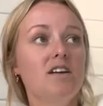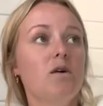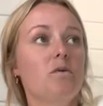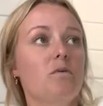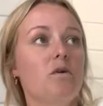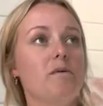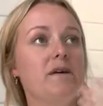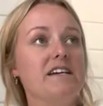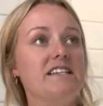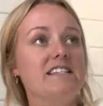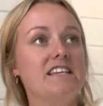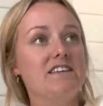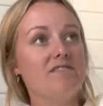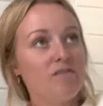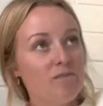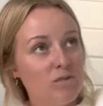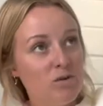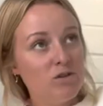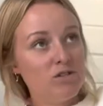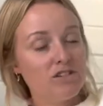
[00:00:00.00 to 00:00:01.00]
What makes it even
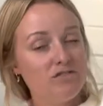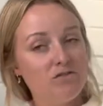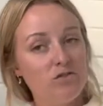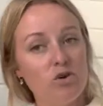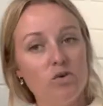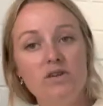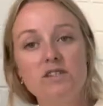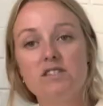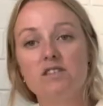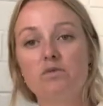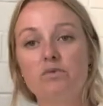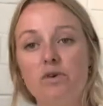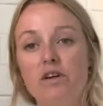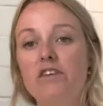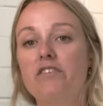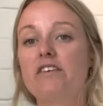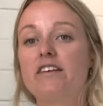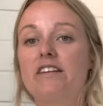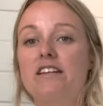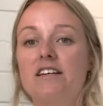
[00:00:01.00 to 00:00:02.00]
more difficult is that
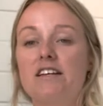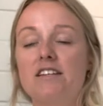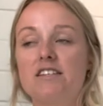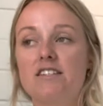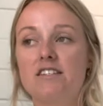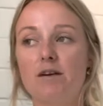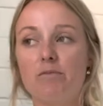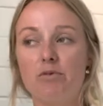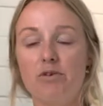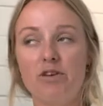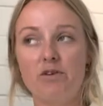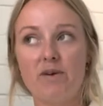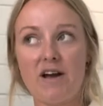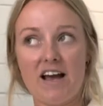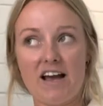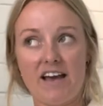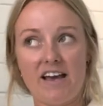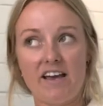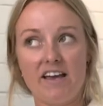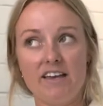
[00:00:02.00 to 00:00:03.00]
we're in
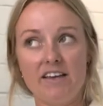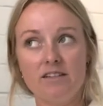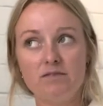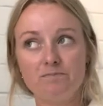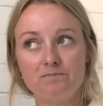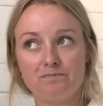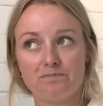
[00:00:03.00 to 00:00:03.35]
WA.